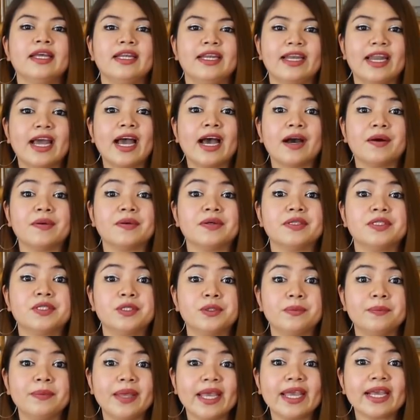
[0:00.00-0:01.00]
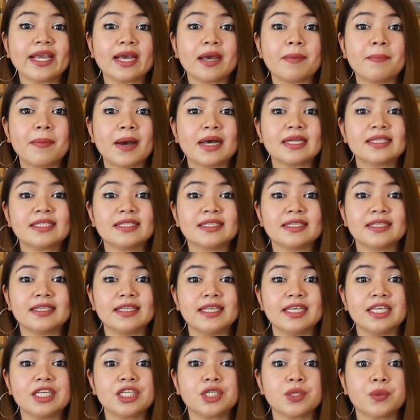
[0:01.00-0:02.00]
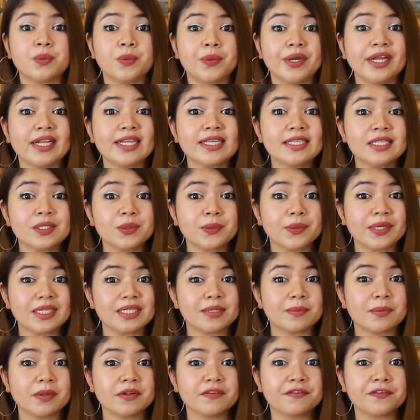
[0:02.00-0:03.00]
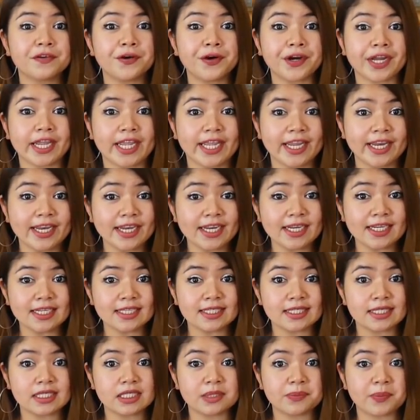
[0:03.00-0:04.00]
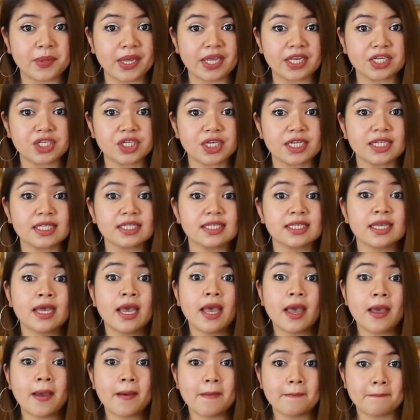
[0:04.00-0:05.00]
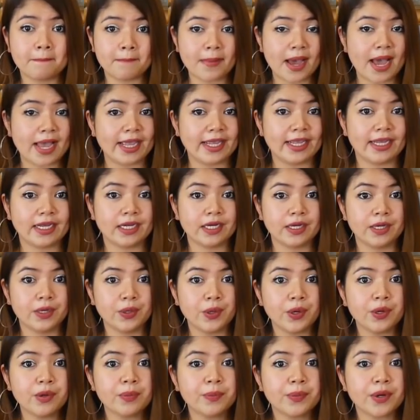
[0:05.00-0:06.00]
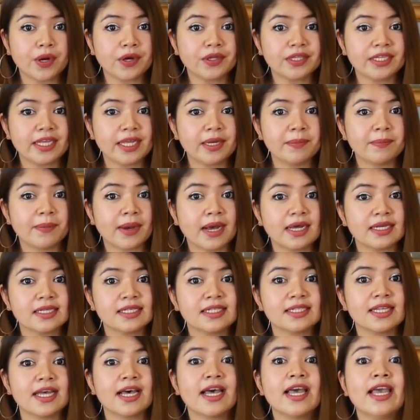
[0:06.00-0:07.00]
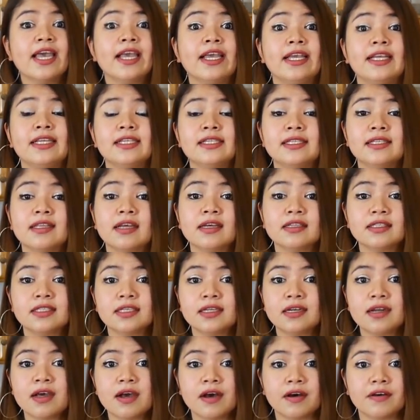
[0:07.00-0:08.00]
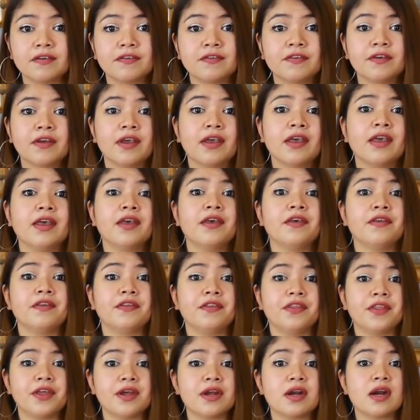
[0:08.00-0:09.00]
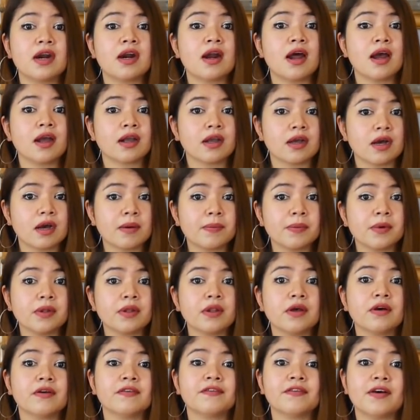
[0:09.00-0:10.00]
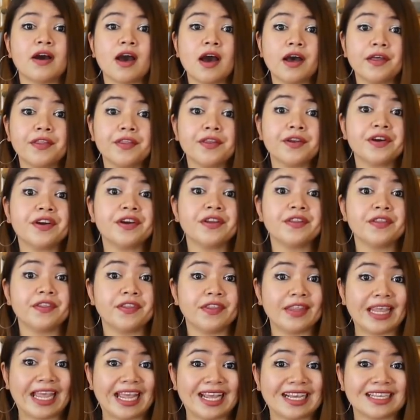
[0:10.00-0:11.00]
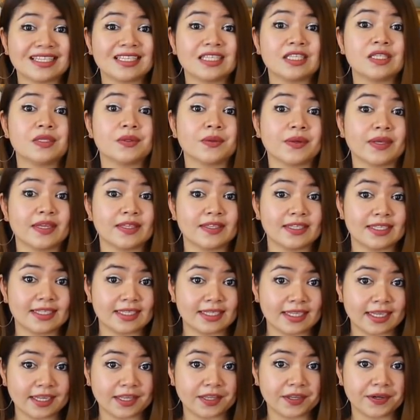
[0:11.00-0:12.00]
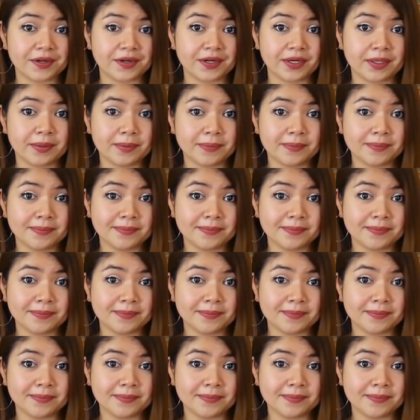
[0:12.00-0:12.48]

Now, to make a pasta dish really suitable for kidney disease patients, buying low-protein pasta is not enough. There are a couple of other things to consider.